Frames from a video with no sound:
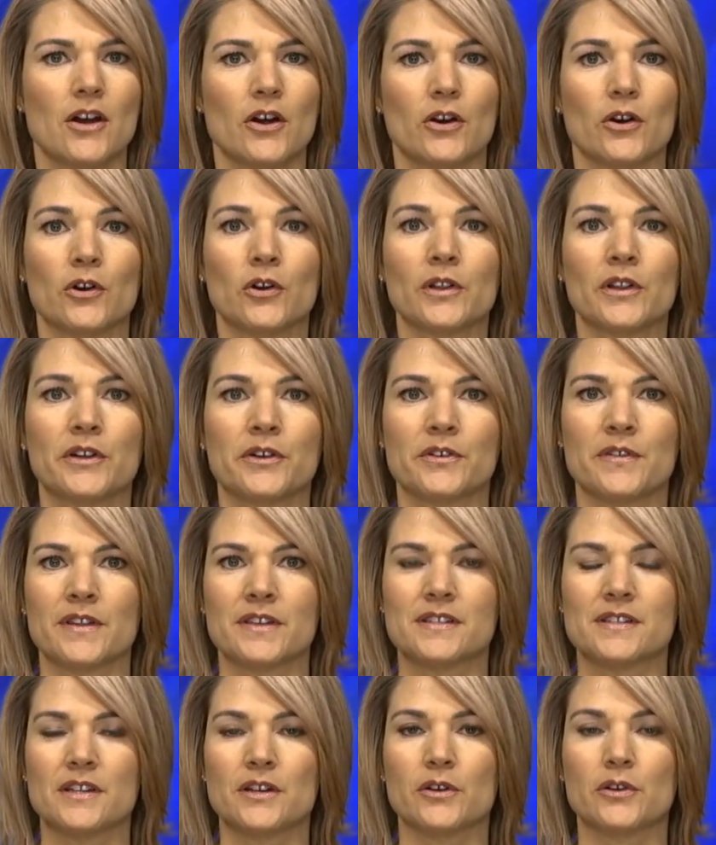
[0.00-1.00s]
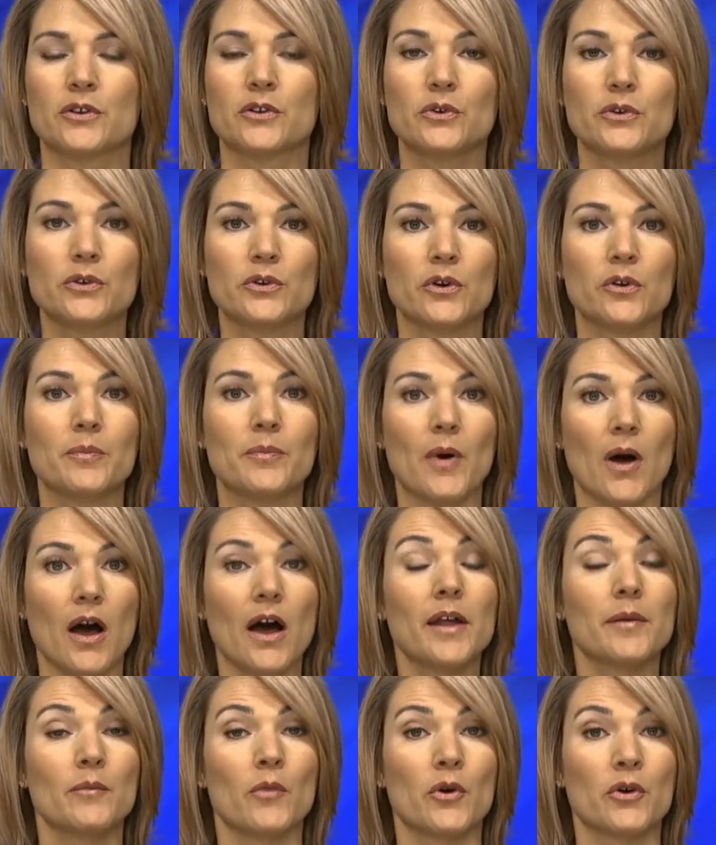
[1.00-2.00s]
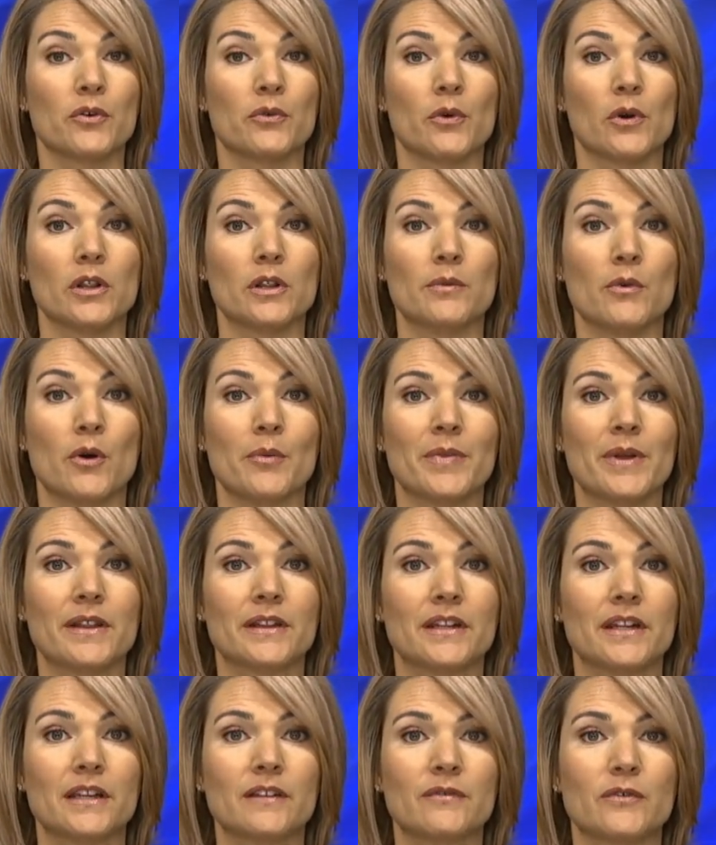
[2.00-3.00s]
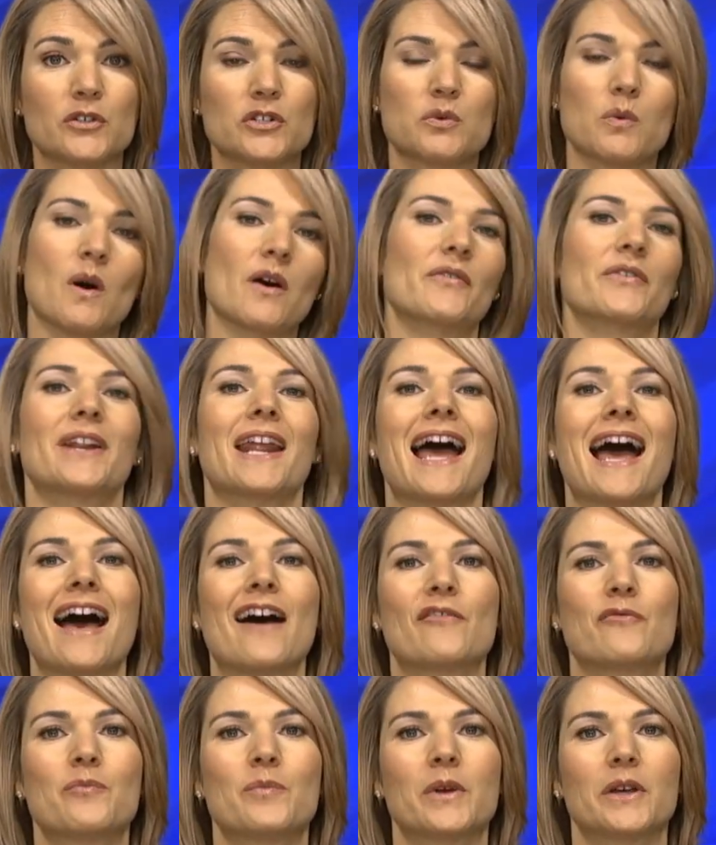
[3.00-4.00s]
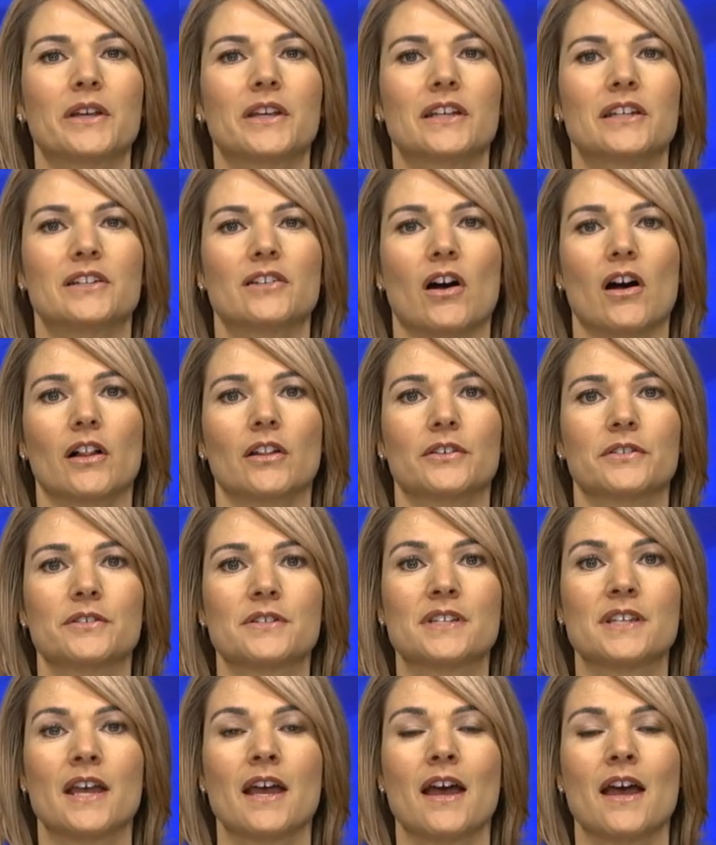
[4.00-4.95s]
Earlier this year, Google bought Motorola Mobility for twelve point five billion dollars.